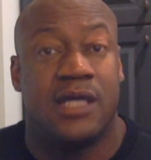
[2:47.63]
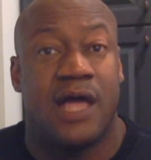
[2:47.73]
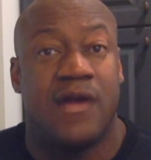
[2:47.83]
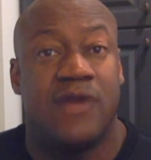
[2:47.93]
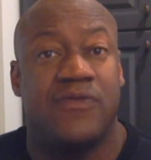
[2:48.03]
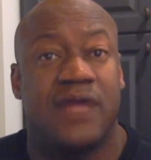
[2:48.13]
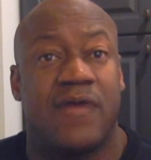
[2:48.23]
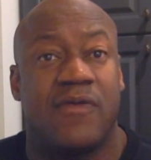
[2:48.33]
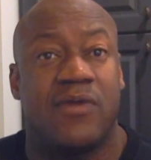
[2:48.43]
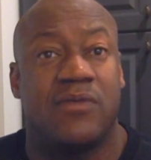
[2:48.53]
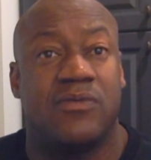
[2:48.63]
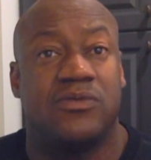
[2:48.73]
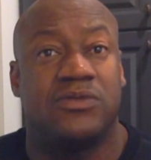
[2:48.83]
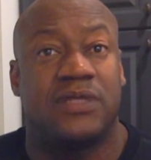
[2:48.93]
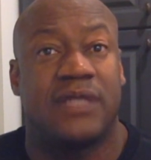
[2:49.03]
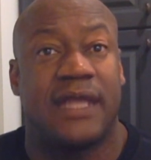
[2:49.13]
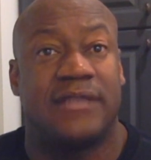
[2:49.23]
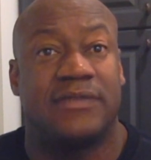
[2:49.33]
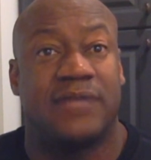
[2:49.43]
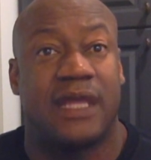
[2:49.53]
I don't think I would want to move to
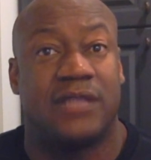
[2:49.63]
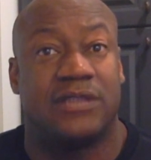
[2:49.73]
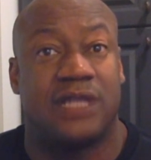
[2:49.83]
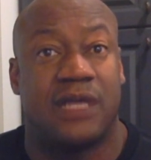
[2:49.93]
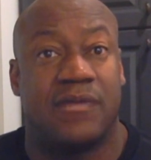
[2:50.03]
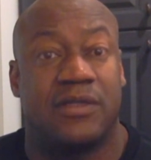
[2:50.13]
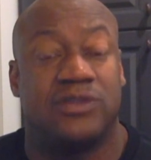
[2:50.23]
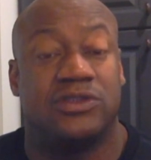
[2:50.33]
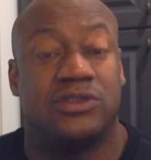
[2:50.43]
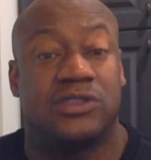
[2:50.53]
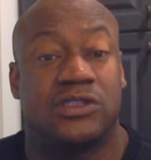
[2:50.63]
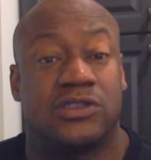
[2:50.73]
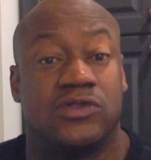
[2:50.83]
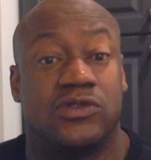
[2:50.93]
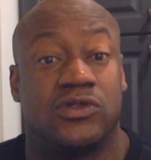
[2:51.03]
Atlanta without a job because it